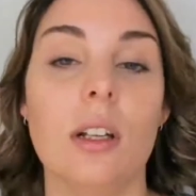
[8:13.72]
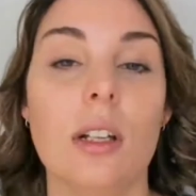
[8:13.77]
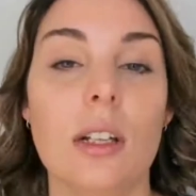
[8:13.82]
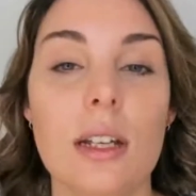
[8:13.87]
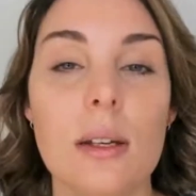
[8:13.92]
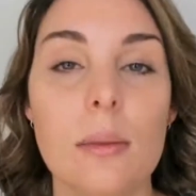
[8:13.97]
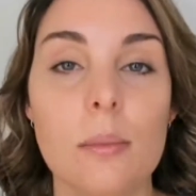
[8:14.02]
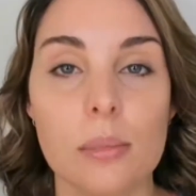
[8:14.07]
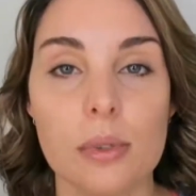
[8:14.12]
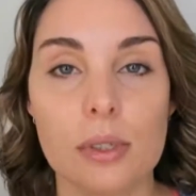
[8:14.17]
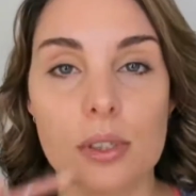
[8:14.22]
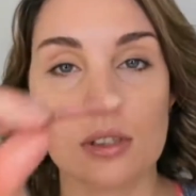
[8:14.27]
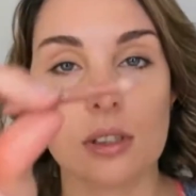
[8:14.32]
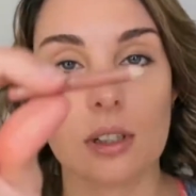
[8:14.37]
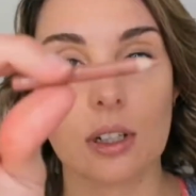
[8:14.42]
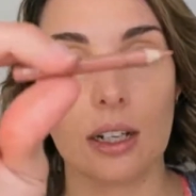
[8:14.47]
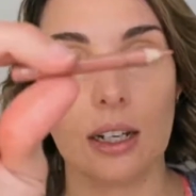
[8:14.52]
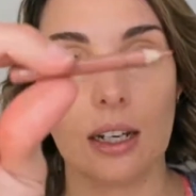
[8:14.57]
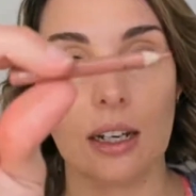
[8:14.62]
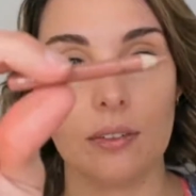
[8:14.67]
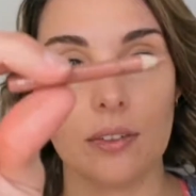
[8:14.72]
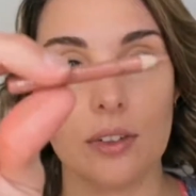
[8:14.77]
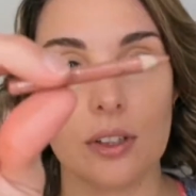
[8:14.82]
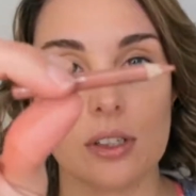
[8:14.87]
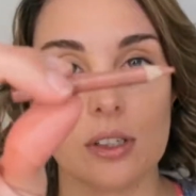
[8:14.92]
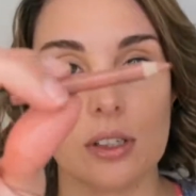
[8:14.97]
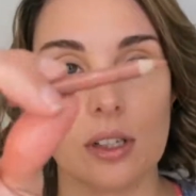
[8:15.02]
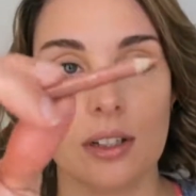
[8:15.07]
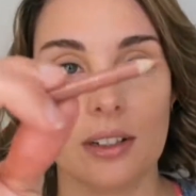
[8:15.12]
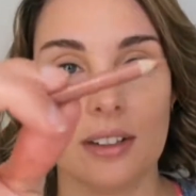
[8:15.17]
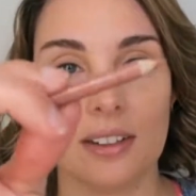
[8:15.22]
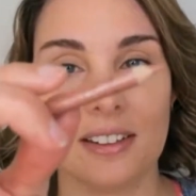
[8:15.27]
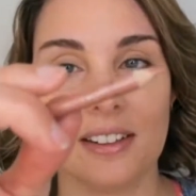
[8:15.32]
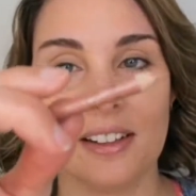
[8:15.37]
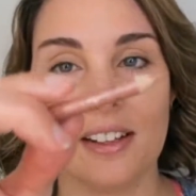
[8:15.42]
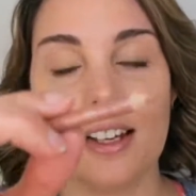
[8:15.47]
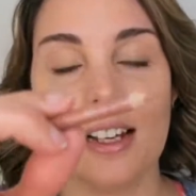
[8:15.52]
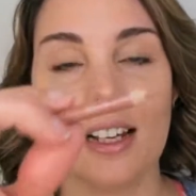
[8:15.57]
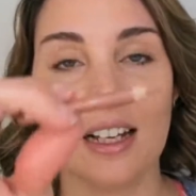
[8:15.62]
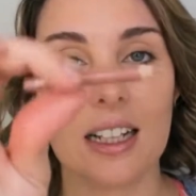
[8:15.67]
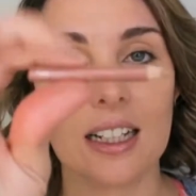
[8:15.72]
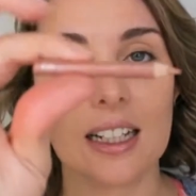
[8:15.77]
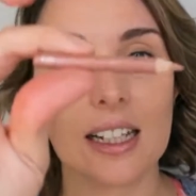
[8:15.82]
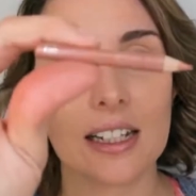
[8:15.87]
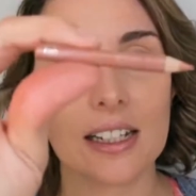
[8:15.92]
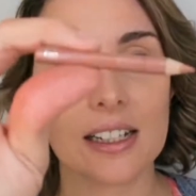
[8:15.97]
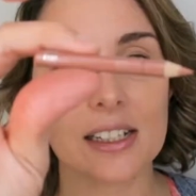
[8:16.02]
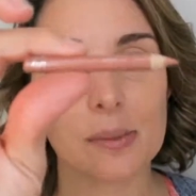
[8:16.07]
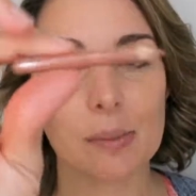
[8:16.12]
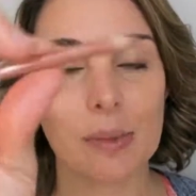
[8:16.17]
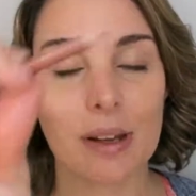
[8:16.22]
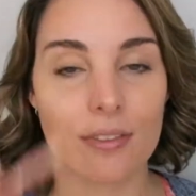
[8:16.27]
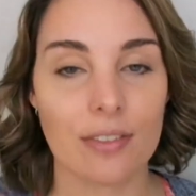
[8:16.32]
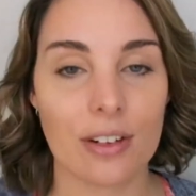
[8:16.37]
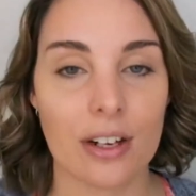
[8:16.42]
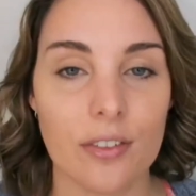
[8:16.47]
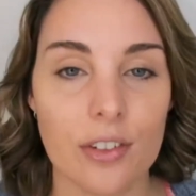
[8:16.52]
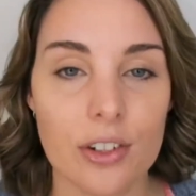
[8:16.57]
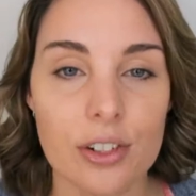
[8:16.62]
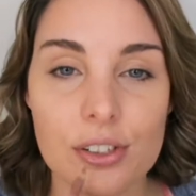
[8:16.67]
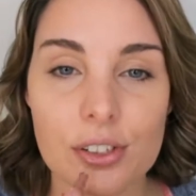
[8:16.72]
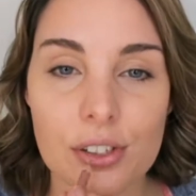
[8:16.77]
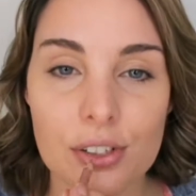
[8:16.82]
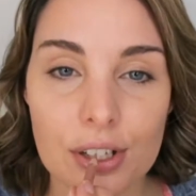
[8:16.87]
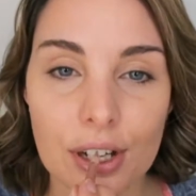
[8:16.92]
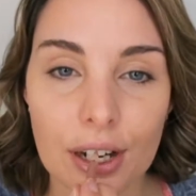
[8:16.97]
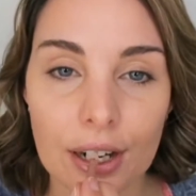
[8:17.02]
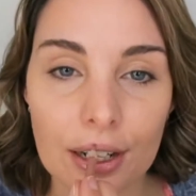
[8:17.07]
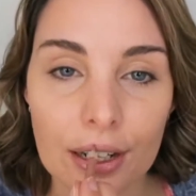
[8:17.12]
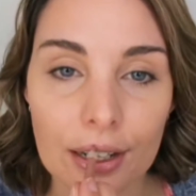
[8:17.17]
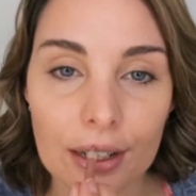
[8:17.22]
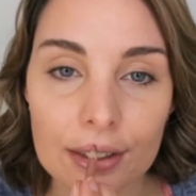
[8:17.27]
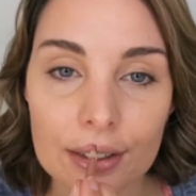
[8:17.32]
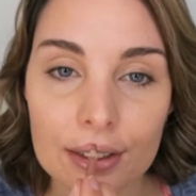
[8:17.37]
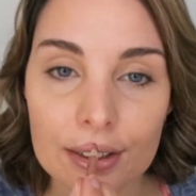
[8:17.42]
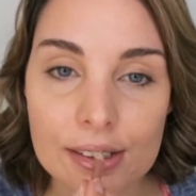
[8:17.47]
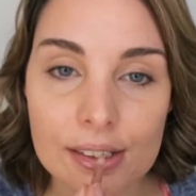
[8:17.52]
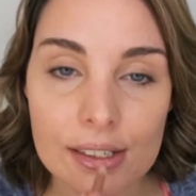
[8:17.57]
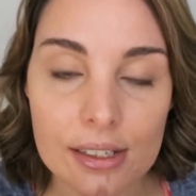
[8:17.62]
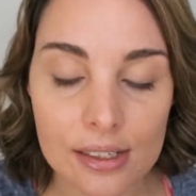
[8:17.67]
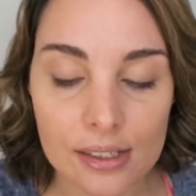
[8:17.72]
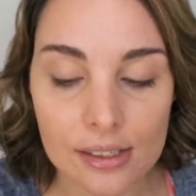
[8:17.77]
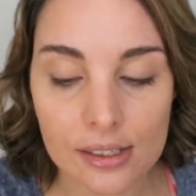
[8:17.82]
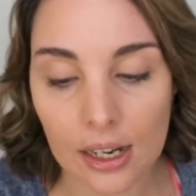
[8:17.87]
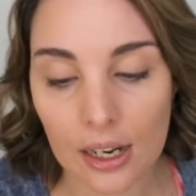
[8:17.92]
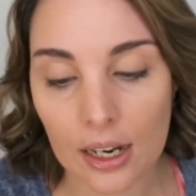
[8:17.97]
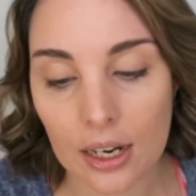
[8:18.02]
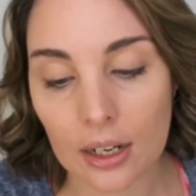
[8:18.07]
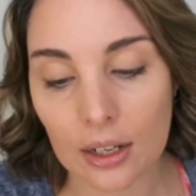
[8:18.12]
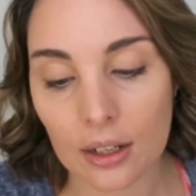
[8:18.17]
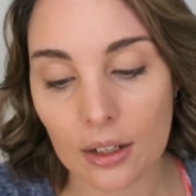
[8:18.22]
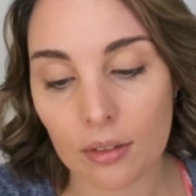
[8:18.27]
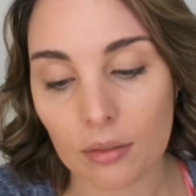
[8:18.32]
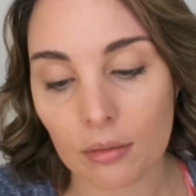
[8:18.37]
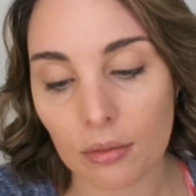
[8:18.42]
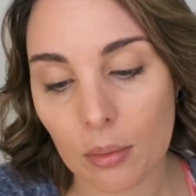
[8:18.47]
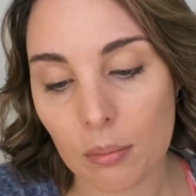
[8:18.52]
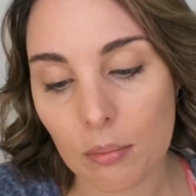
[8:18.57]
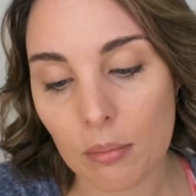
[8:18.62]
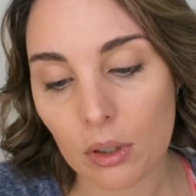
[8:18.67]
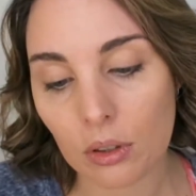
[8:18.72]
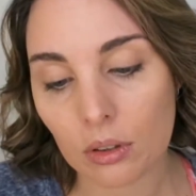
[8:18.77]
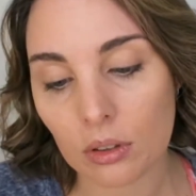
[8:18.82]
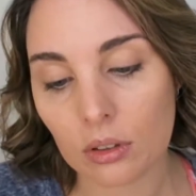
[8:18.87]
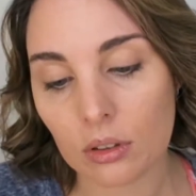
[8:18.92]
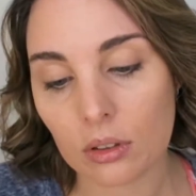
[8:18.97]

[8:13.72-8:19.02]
lips, I have this, clearly it's my favorite, it's so tiny. This is a Rimmel